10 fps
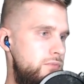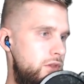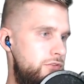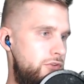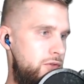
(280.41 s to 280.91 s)

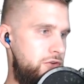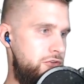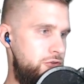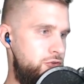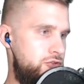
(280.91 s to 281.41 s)
So their
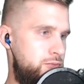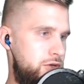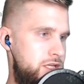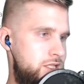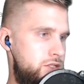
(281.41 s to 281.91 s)
solutions put
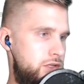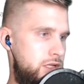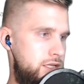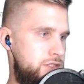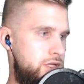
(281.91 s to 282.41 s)

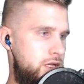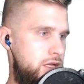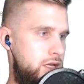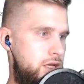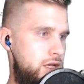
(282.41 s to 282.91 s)
decentralized
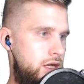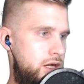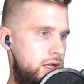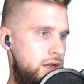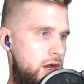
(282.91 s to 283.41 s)

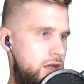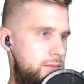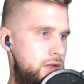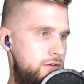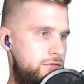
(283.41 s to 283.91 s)
and
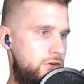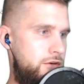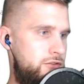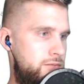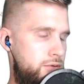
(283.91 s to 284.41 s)
anonymity
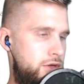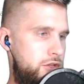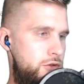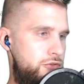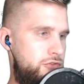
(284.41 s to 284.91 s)
first,
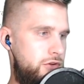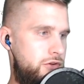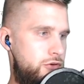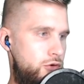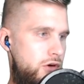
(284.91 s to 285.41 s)
putting users in
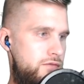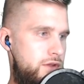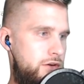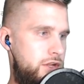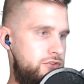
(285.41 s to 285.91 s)
control of
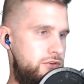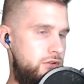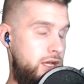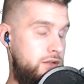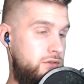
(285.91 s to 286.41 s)
their digital
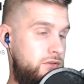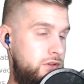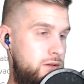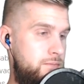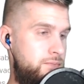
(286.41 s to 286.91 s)

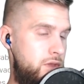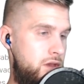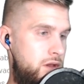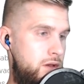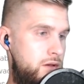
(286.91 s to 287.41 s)
entity.
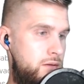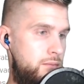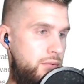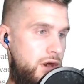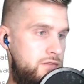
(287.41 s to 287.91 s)

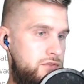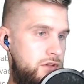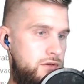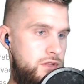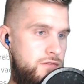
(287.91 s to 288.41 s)
Privacy
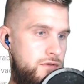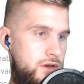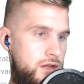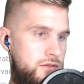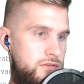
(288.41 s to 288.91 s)
on
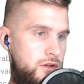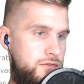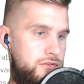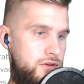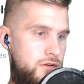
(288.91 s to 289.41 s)
DeFi,
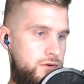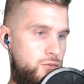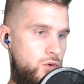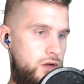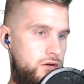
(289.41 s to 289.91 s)
self-sovereign
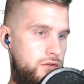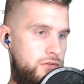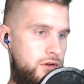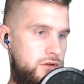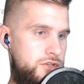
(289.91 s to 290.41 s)
wealth,
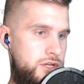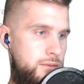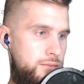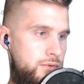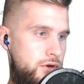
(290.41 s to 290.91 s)

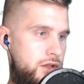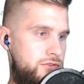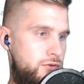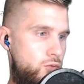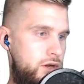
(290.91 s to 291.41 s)
on-chain. Okay,
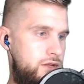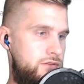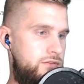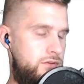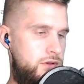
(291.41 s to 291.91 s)
so what is?